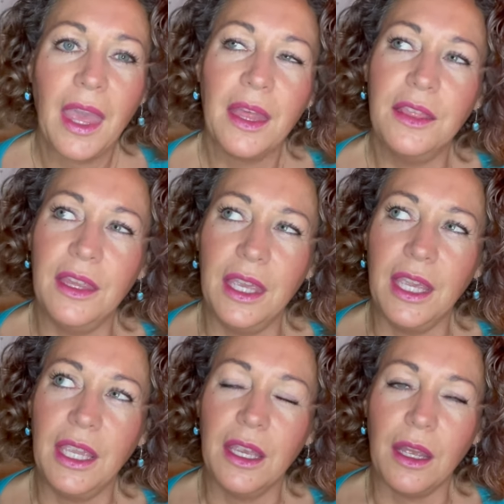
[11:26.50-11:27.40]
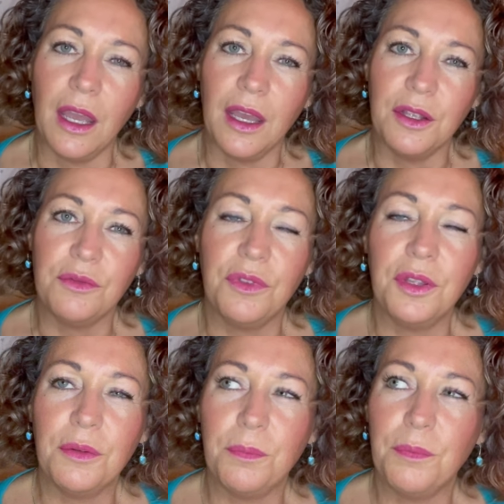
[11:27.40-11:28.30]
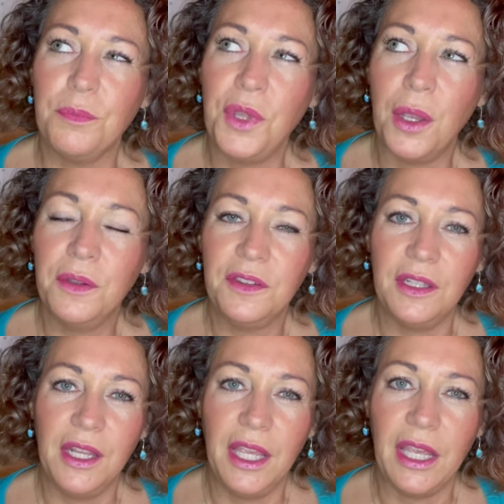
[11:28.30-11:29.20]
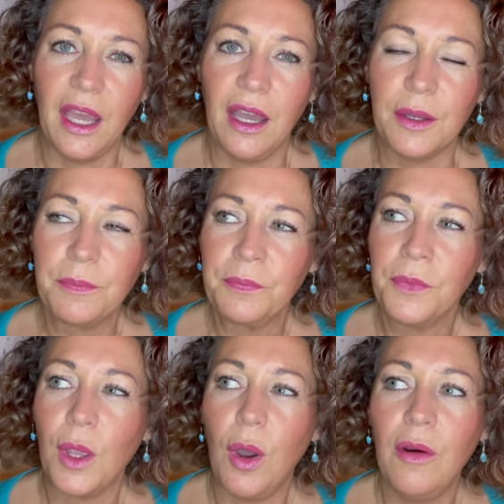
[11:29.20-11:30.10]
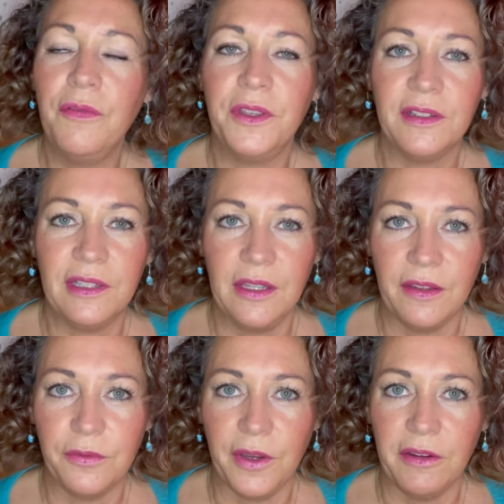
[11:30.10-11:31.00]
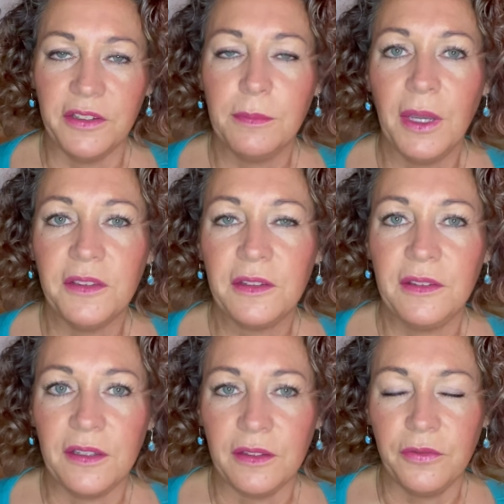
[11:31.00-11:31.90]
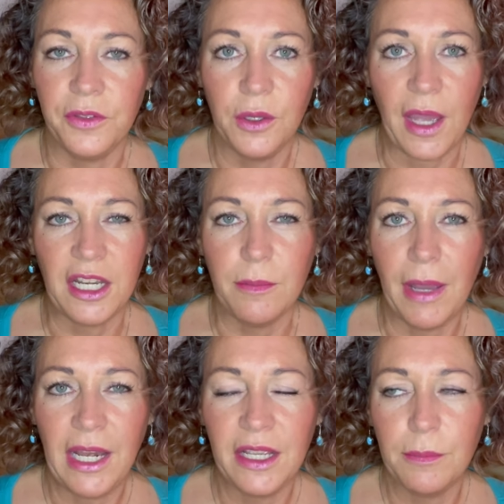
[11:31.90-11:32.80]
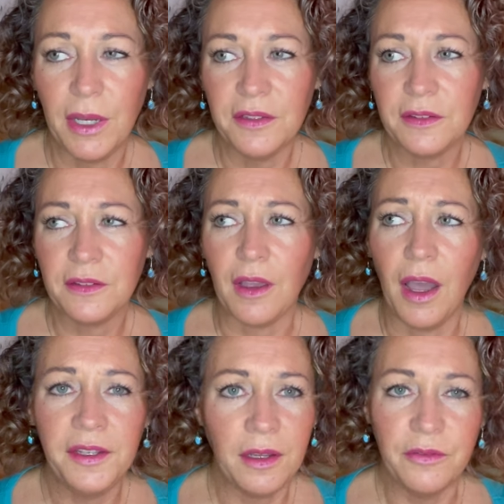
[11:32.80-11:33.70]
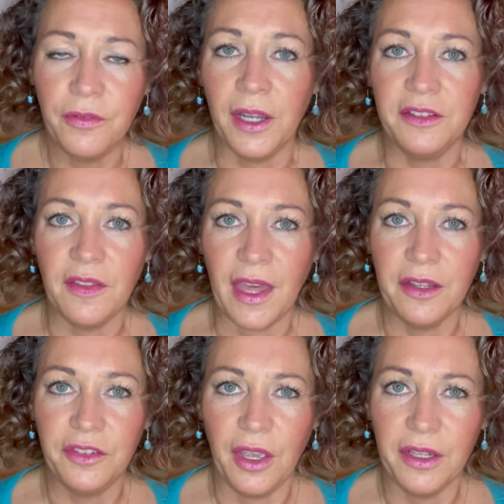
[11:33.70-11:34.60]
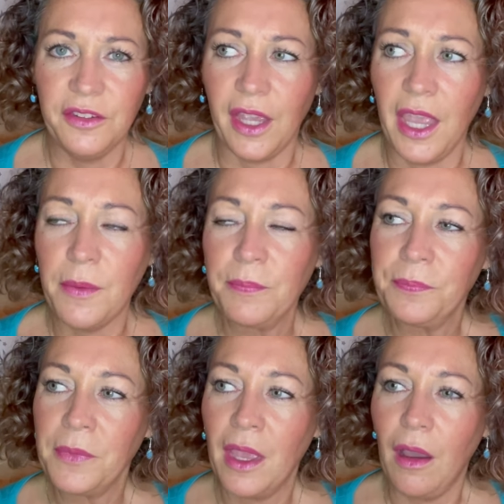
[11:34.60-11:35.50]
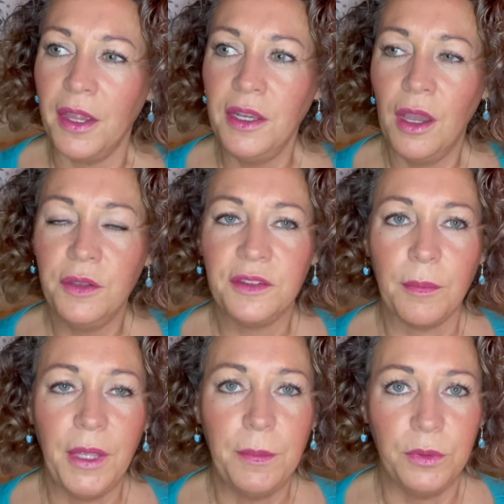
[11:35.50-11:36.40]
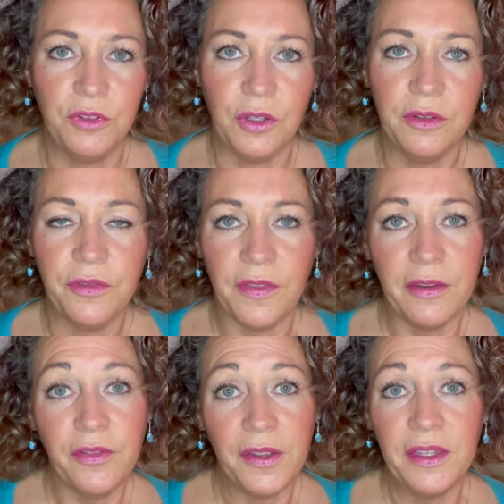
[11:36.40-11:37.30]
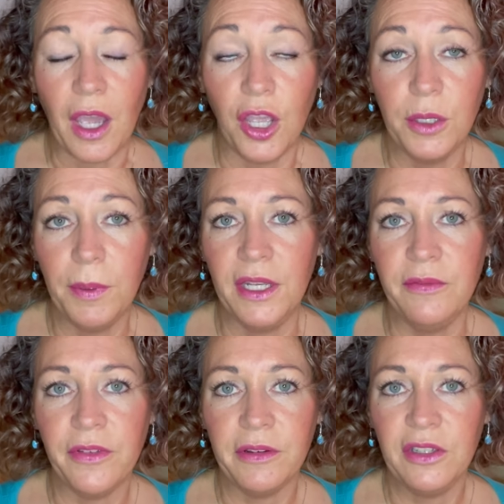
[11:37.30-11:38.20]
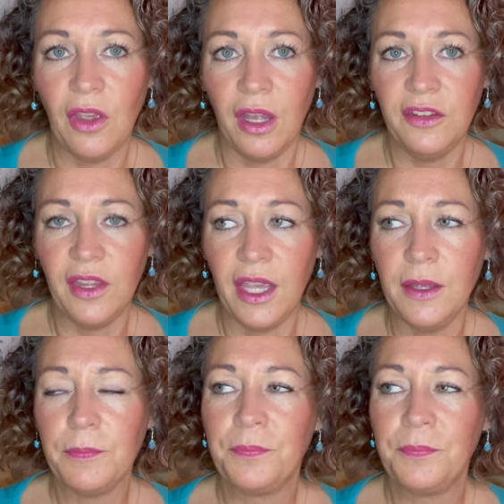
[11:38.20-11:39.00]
The notes in here, obviously there's various musks, there's a few animalic musks. I don't find it that dirty. I know some people do, but they find the opening very dirty.